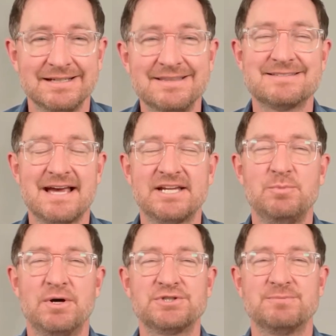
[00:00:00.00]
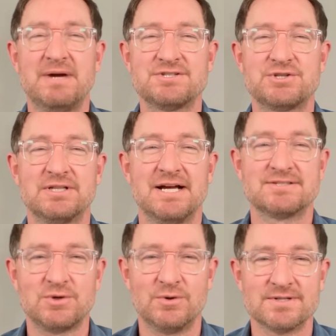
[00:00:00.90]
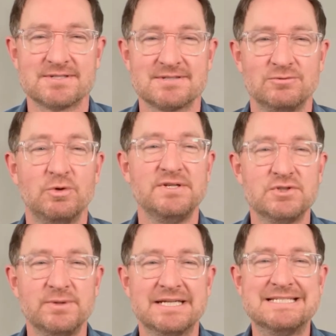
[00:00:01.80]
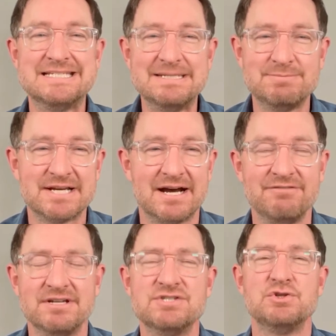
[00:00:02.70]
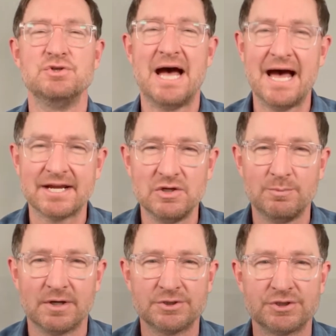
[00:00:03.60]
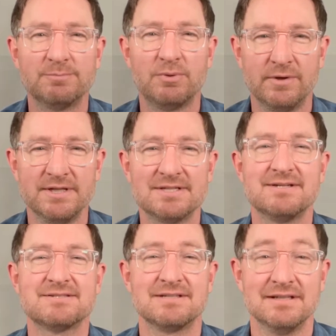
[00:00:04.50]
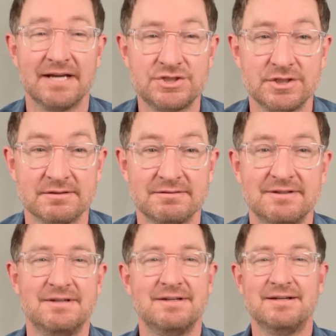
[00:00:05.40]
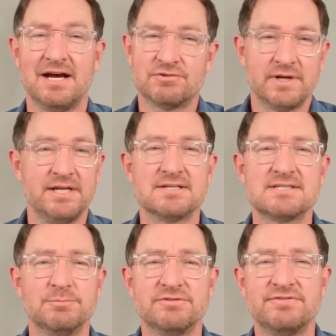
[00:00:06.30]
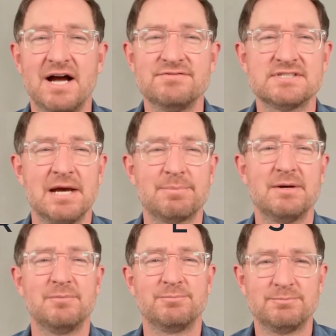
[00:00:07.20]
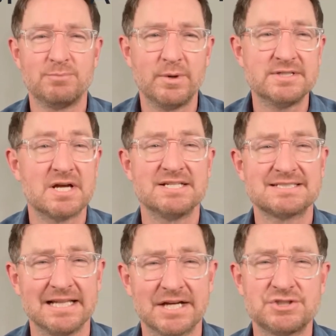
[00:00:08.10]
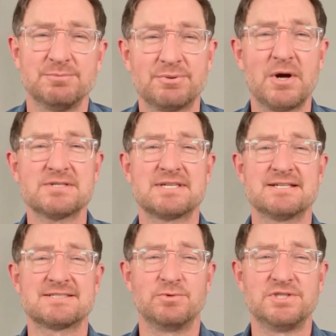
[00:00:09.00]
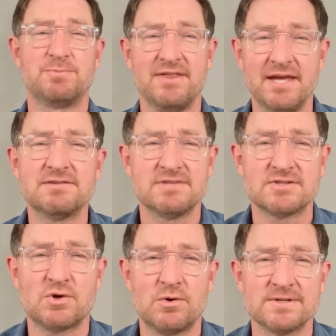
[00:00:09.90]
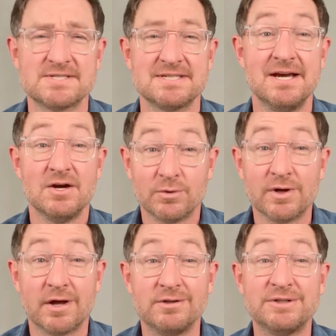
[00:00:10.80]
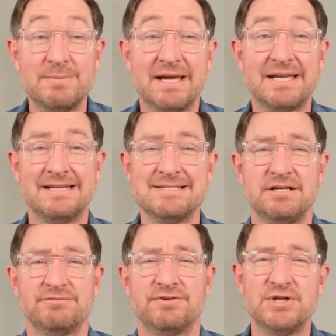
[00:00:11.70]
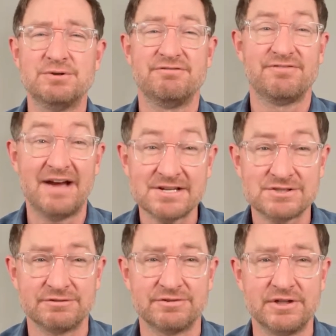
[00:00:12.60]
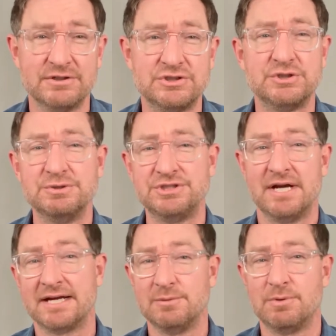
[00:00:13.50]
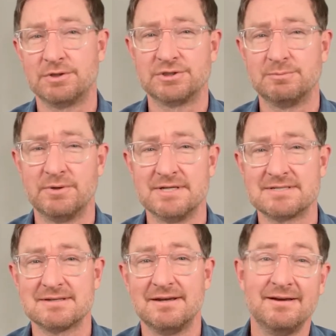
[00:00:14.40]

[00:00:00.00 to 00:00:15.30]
In this Acupuncture Masterclass course, we'll be doing a deep dive into acupuncture point selection. I've created a simple five-step point selection process, which by the end of this course will not only make it easier for you and faster for you to choose your acupuncture points,